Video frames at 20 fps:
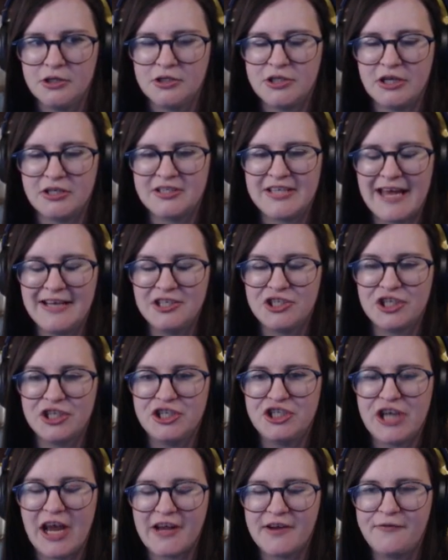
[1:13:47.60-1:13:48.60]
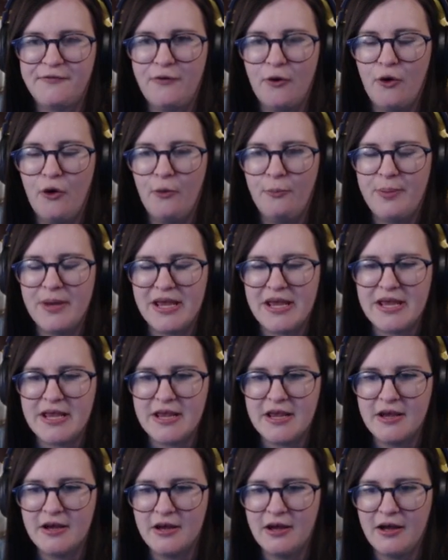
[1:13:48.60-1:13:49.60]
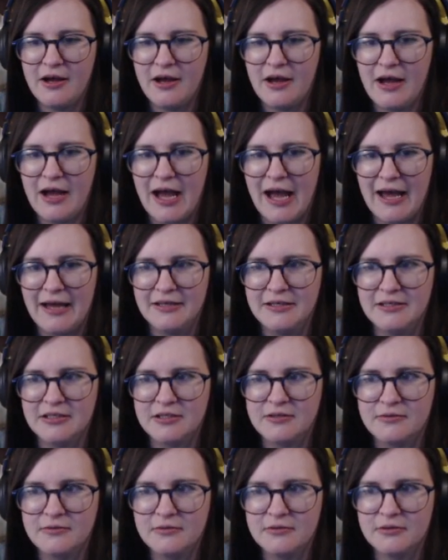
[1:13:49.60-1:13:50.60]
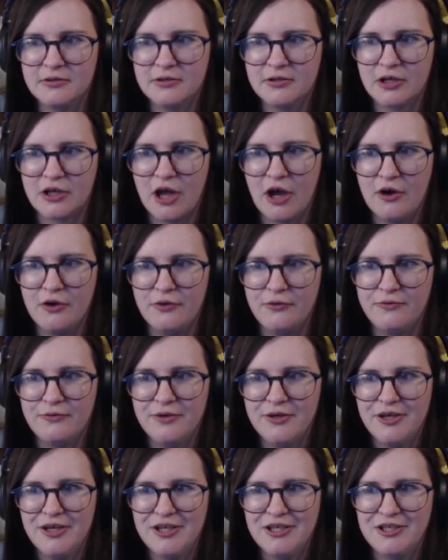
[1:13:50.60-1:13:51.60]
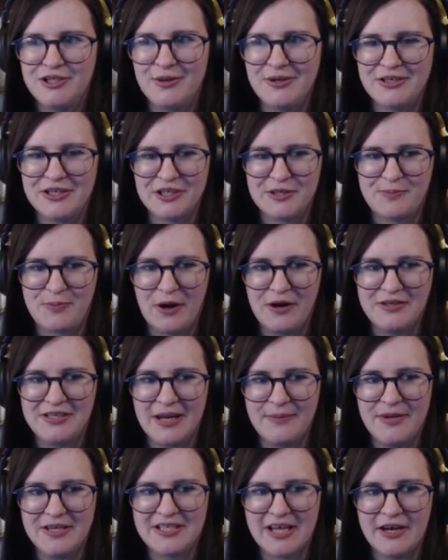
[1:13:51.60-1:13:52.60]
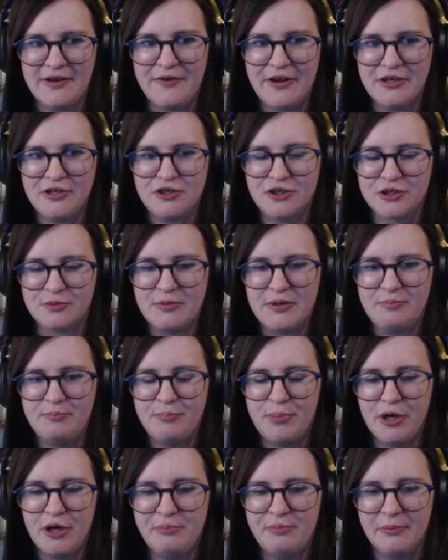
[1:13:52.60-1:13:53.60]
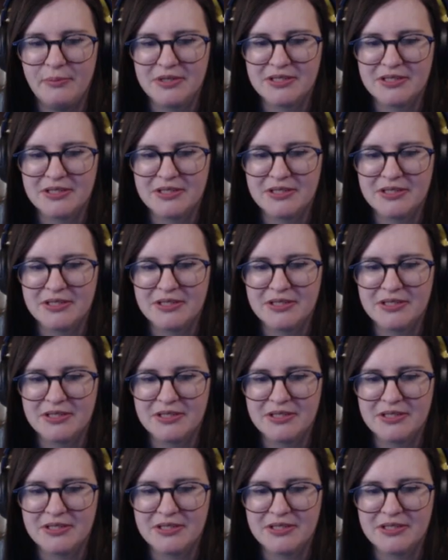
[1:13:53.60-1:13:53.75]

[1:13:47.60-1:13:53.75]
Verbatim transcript: So essentially check 4B and the cove. Twitch is broke. Did I miss anything? Just me pooping